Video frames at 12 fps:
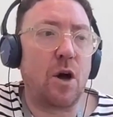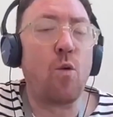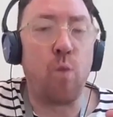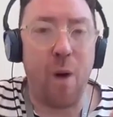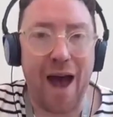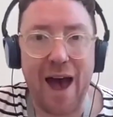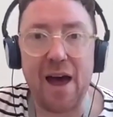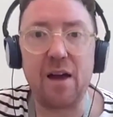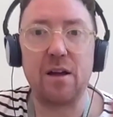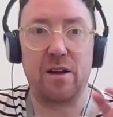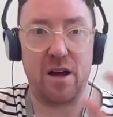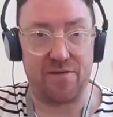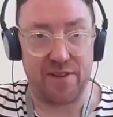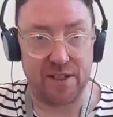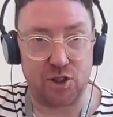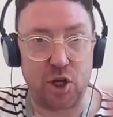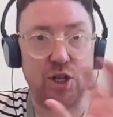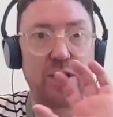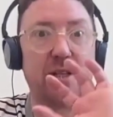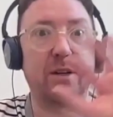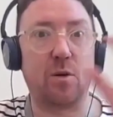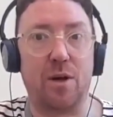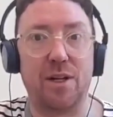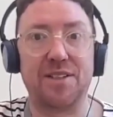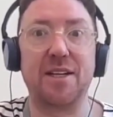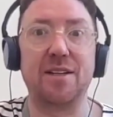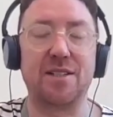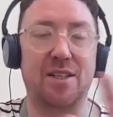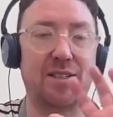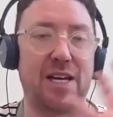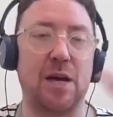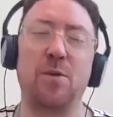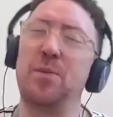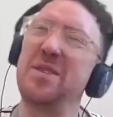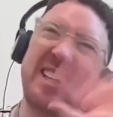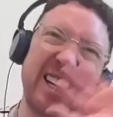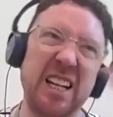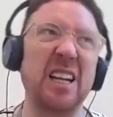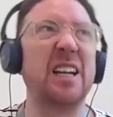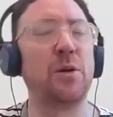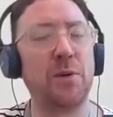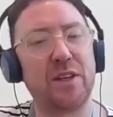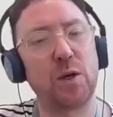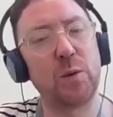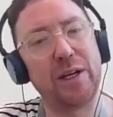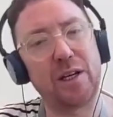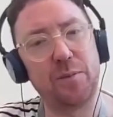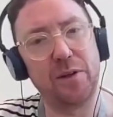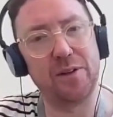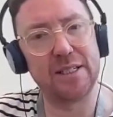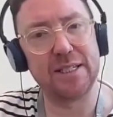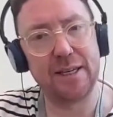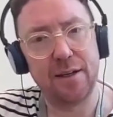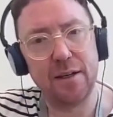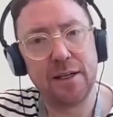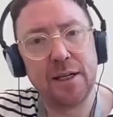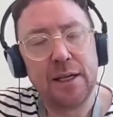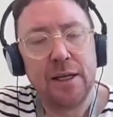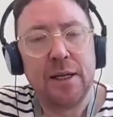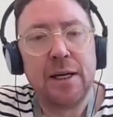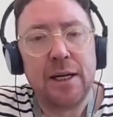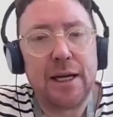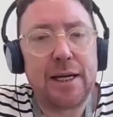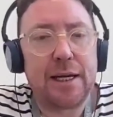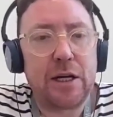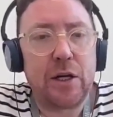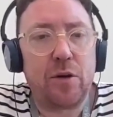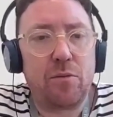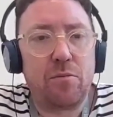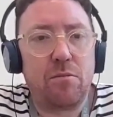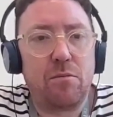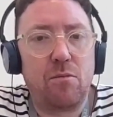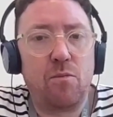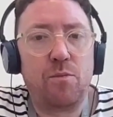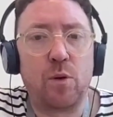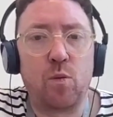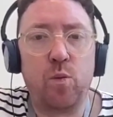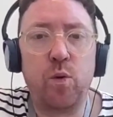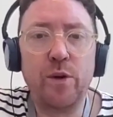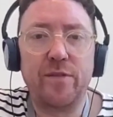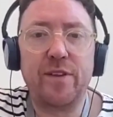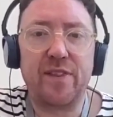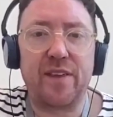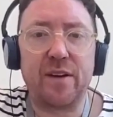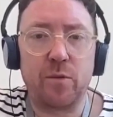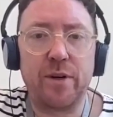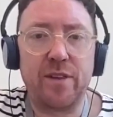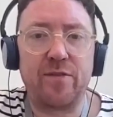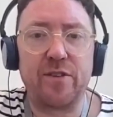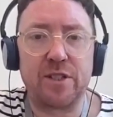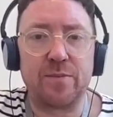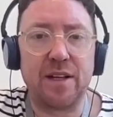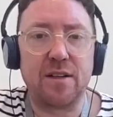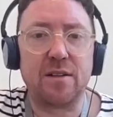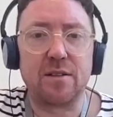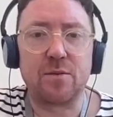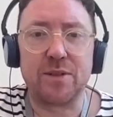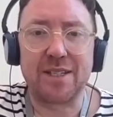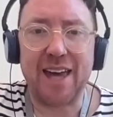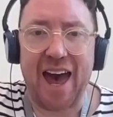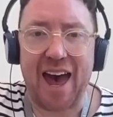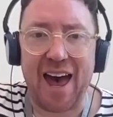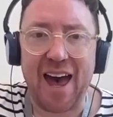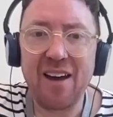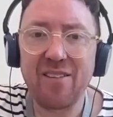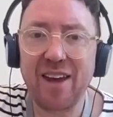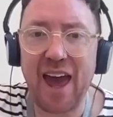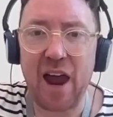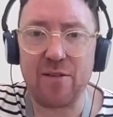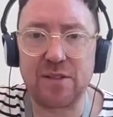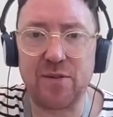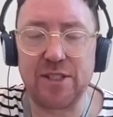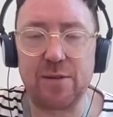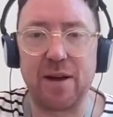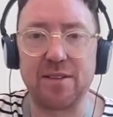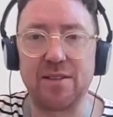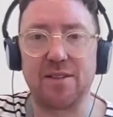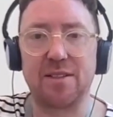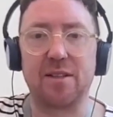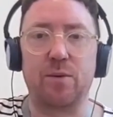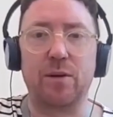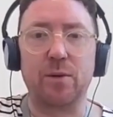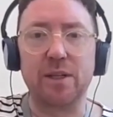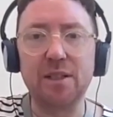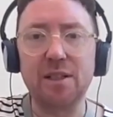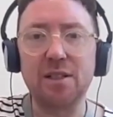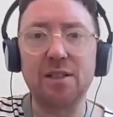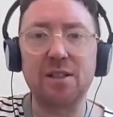aware of these social inequalities at the time, and particularly with the queer community. But one of the fundamentals was care, and care is fundamental to the Whitworth,